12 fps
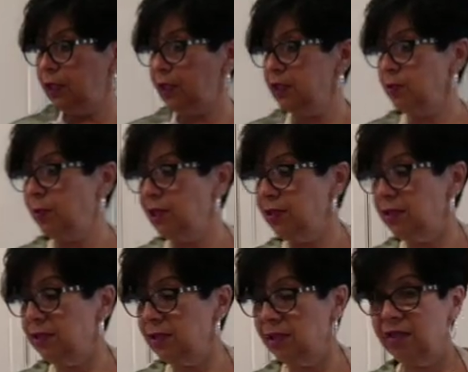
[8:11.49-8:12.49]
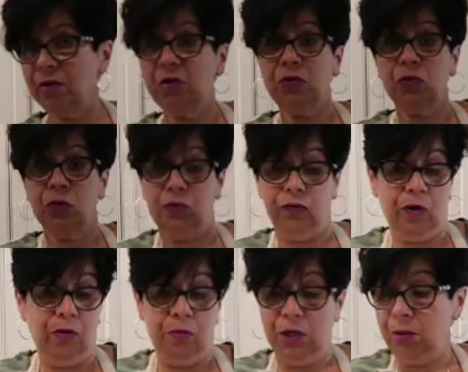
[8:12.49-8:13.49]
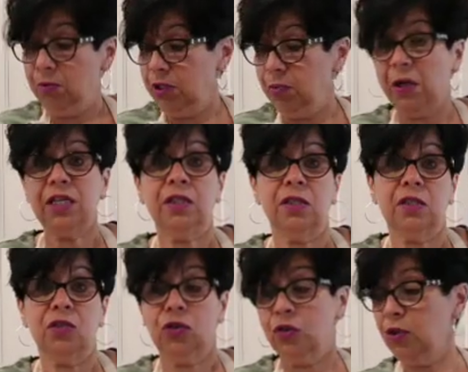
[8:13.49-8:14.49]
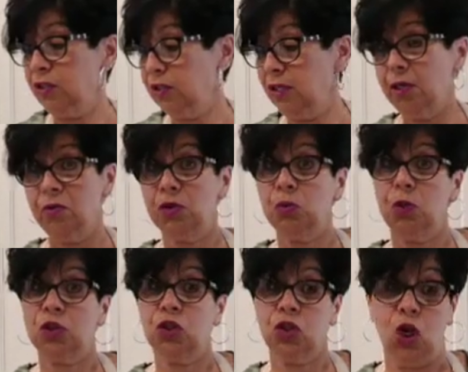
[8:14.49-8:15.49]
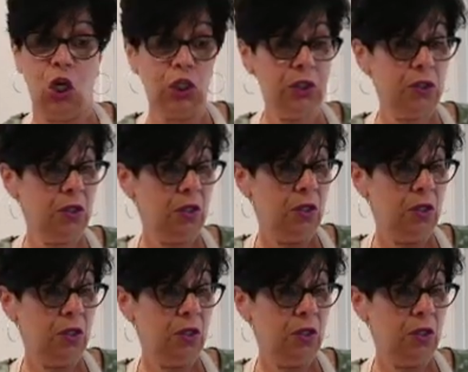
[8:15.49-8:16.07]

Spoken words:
our spices in there, which was very minimal spices, as you could see. It was what? Salt,